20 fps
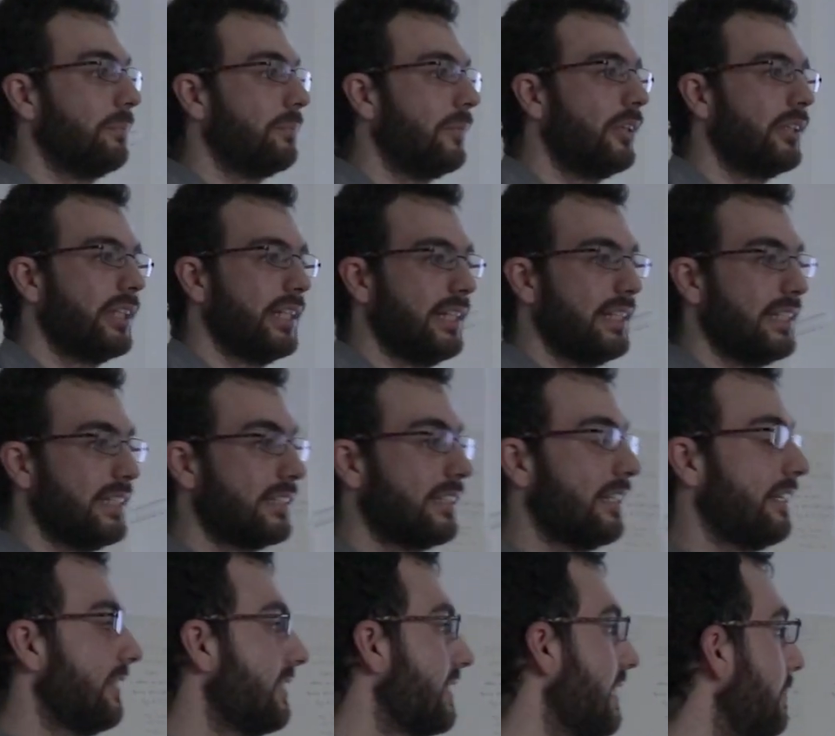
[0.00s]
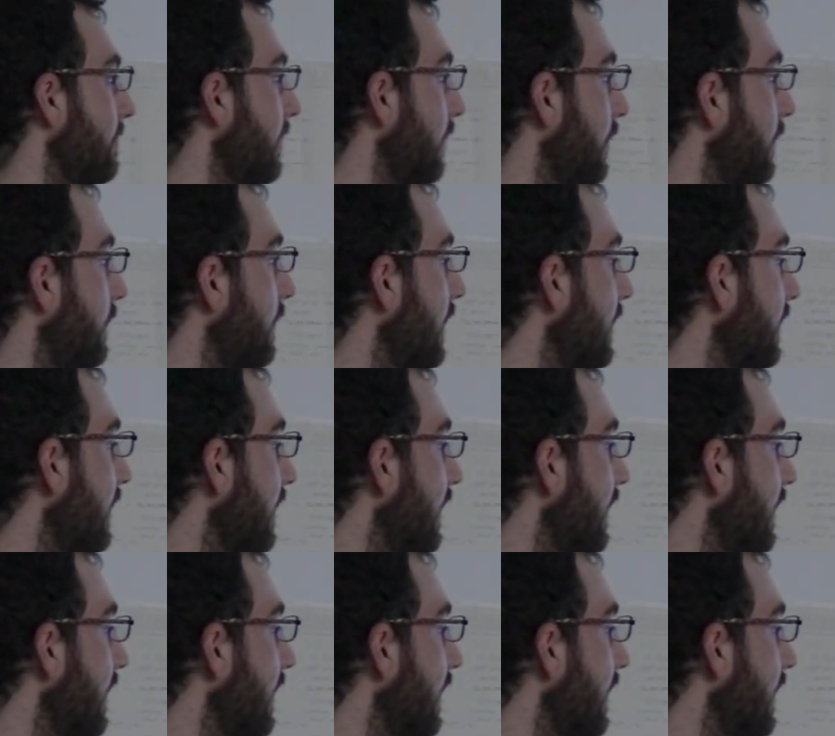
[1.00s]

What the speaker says: money is an example of